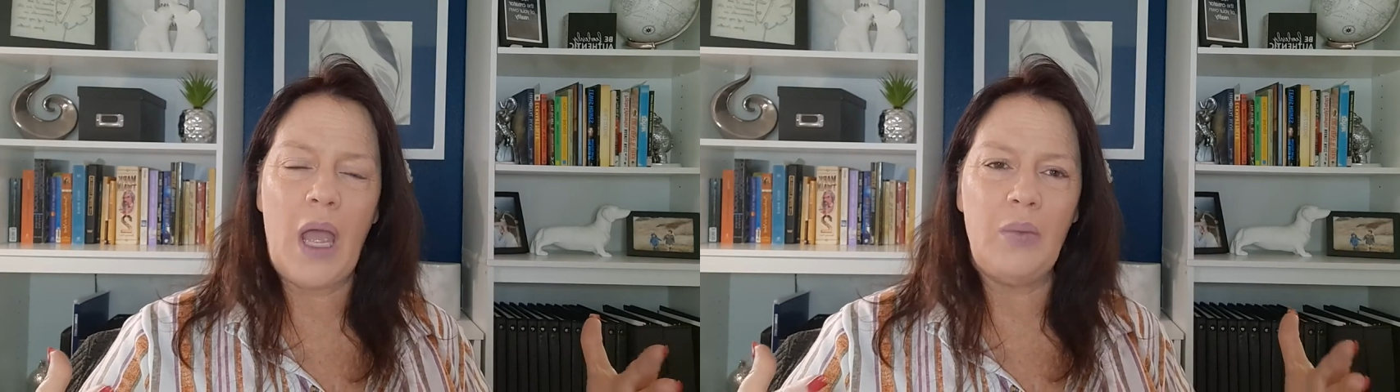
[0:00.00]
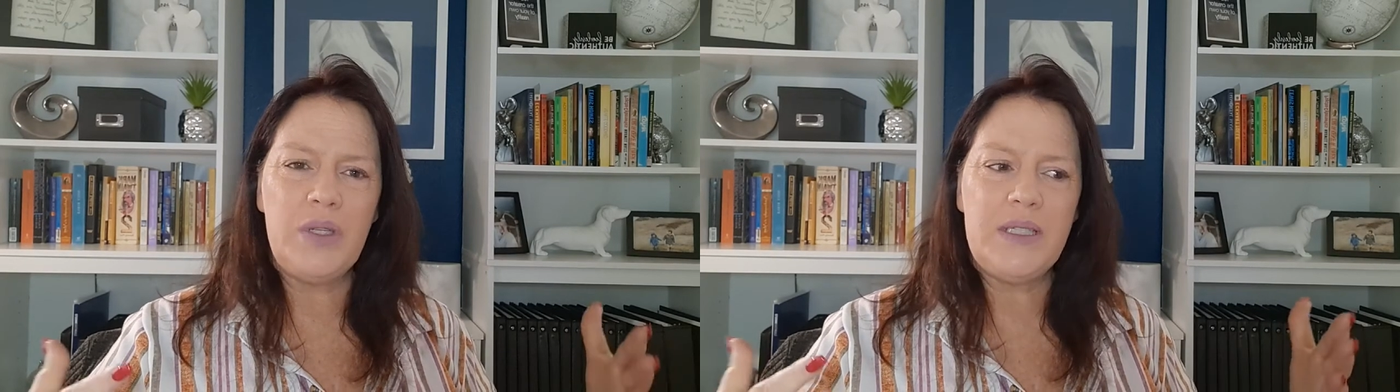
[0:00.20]

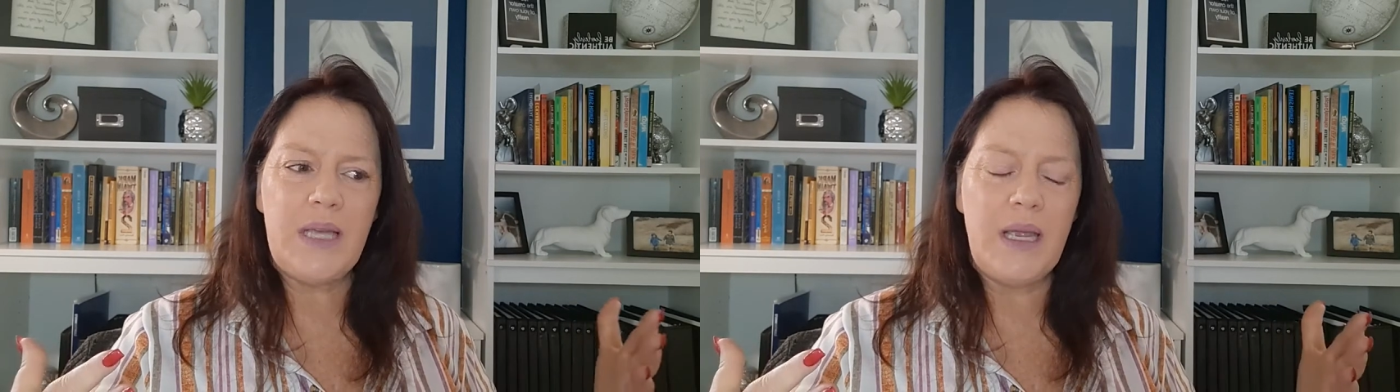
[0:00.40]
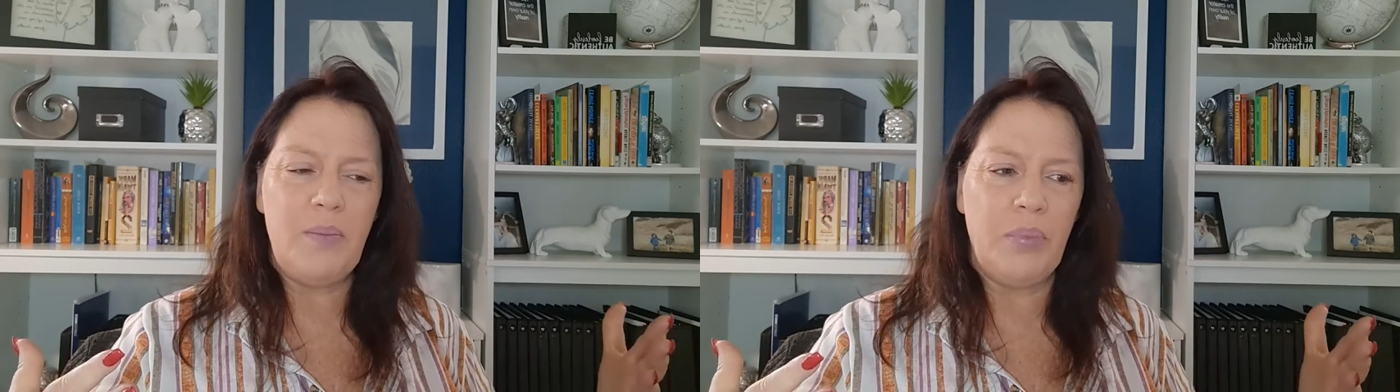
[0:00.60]
I would
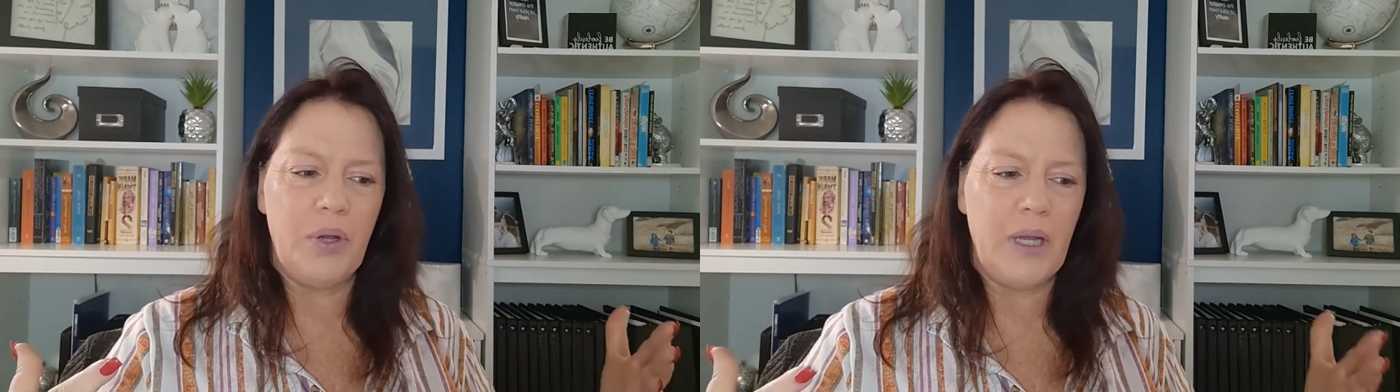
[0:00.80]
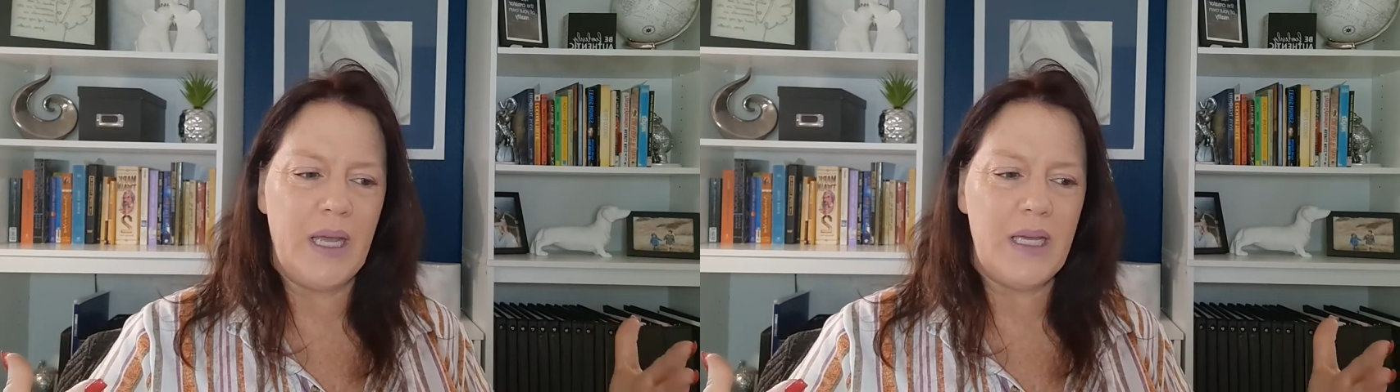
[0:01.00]
say
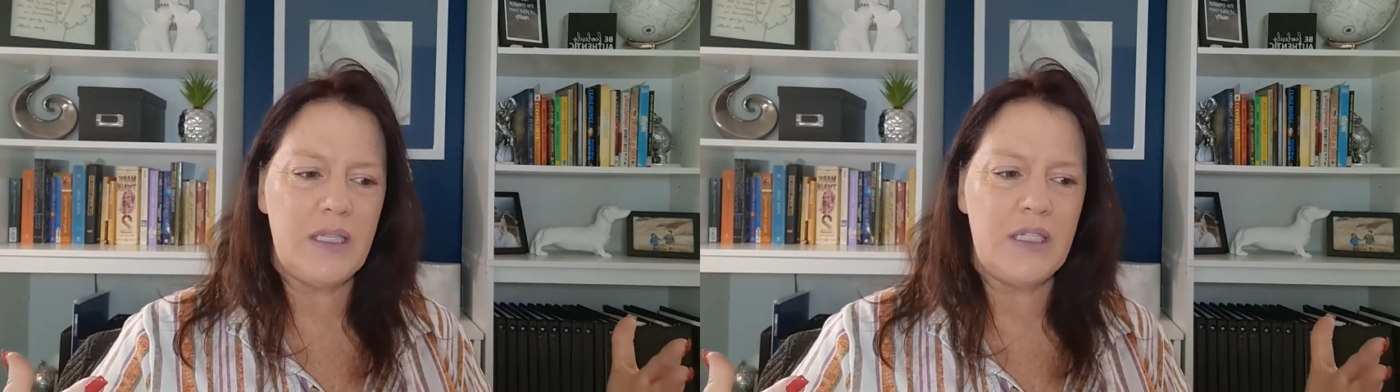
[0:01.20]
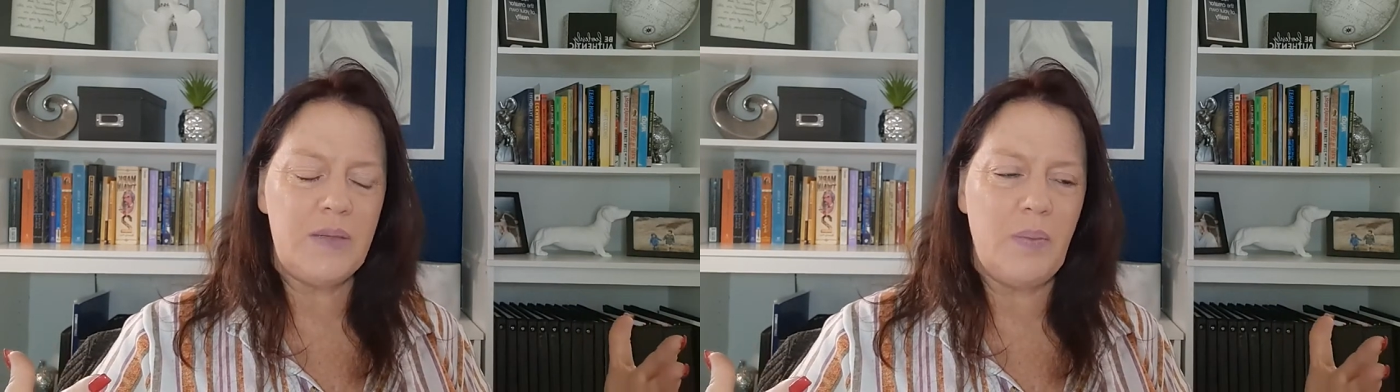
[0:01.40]

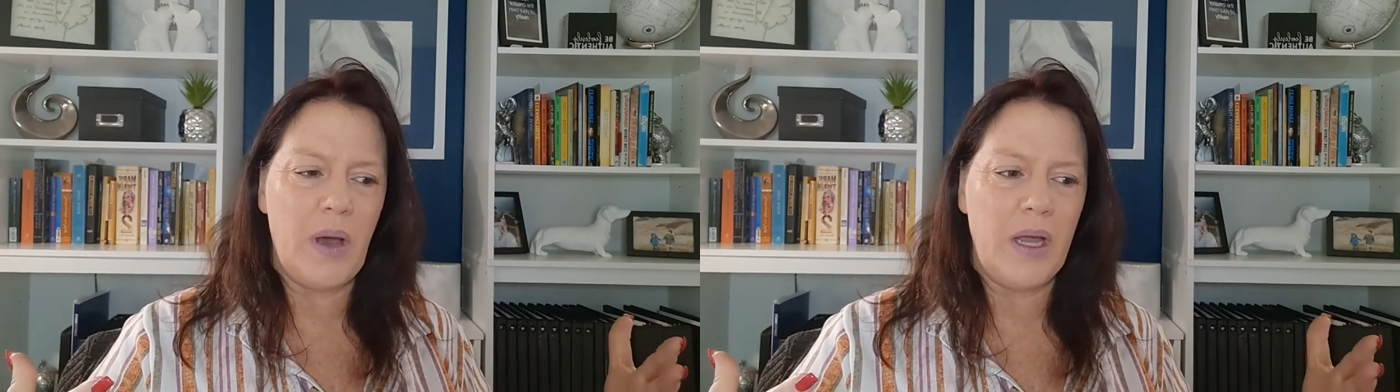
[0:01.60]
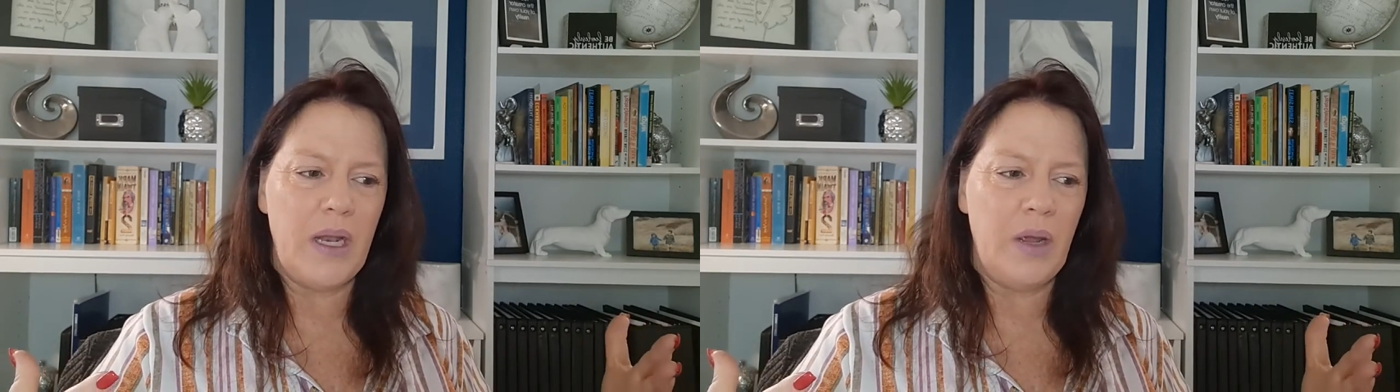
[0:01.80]
bliss,
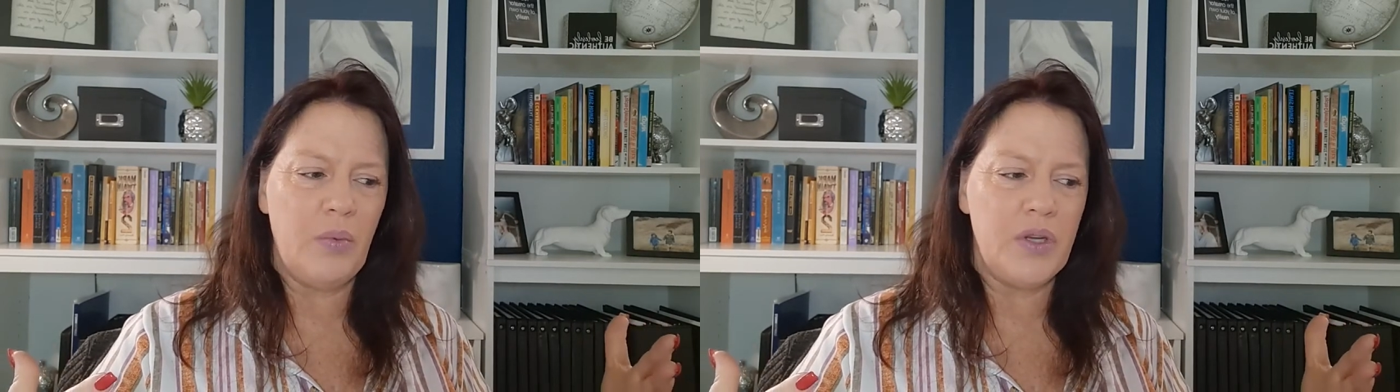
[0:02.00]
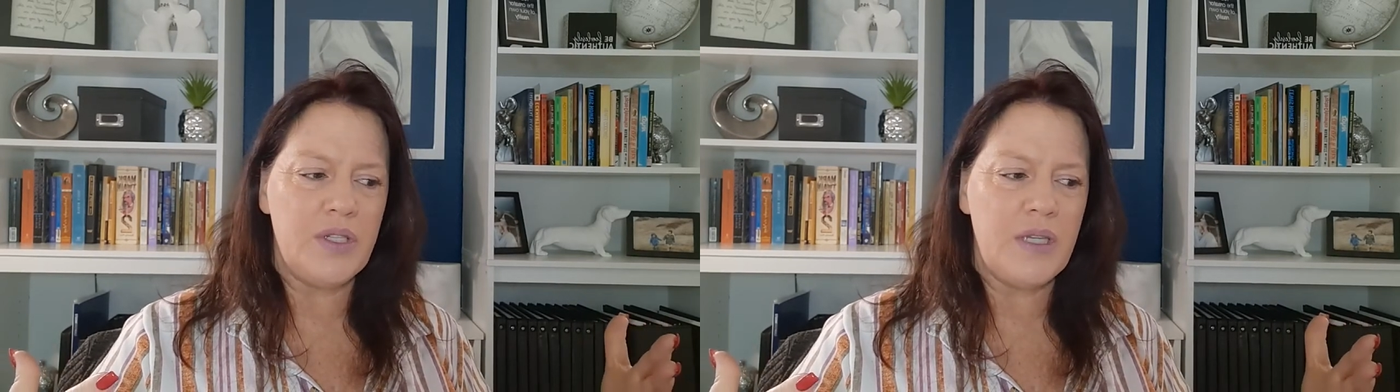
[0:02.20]
but it
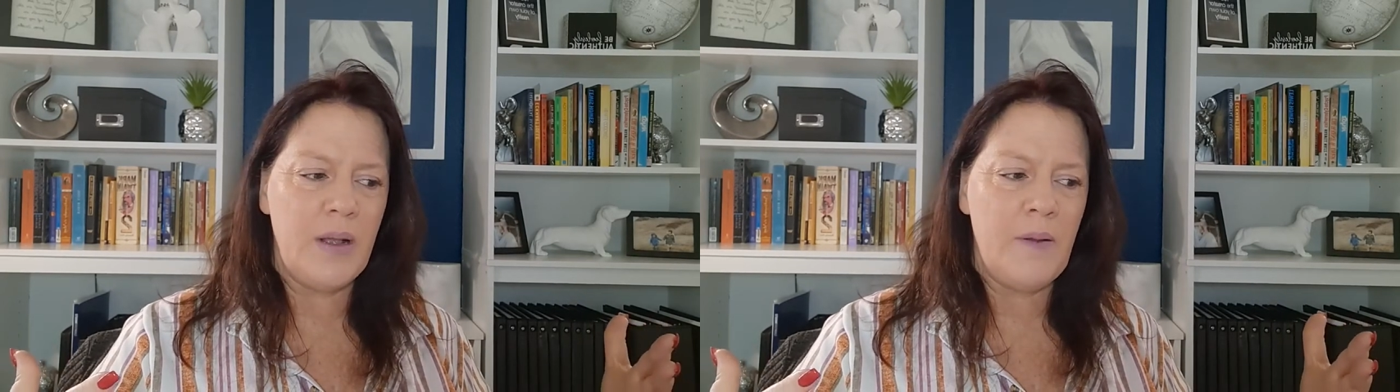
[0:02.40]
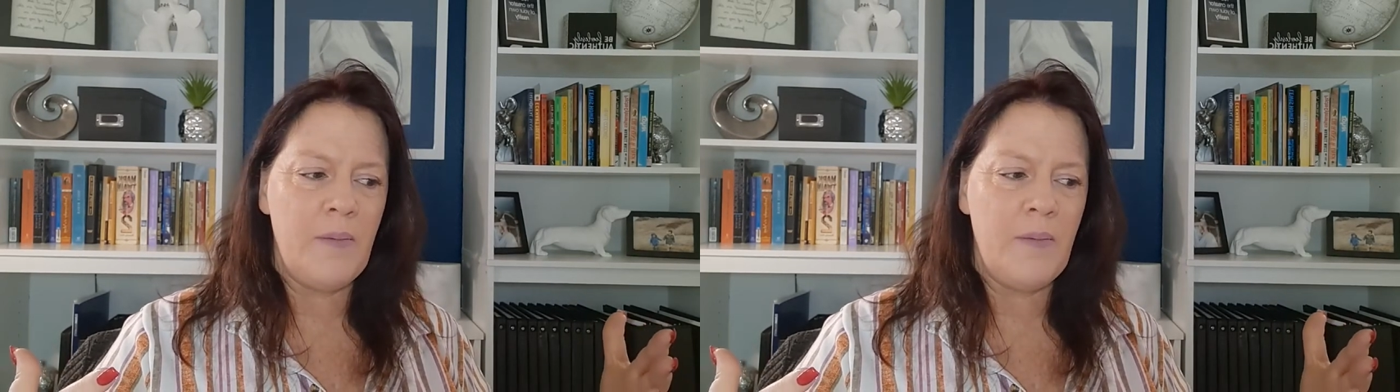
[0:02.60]
was,